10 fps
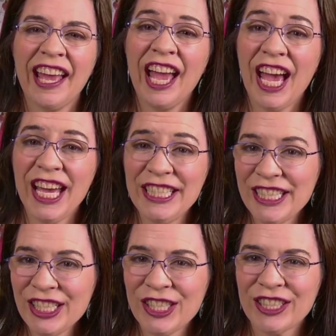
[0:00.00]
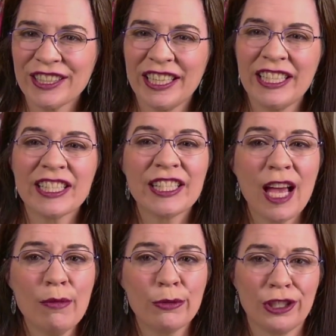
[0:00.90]
Additionally,
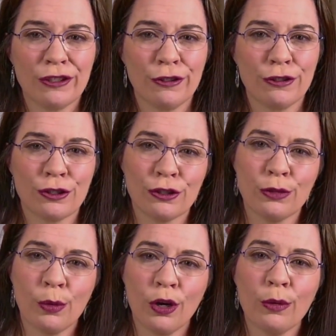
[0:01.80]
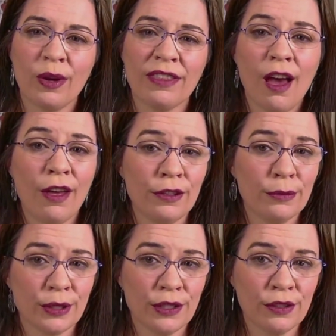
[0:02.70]
some researchers work with other
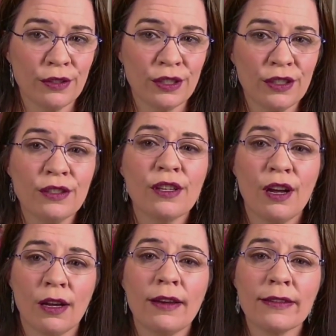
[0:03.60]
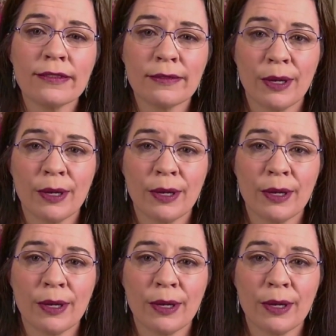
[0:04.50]
researchers on a small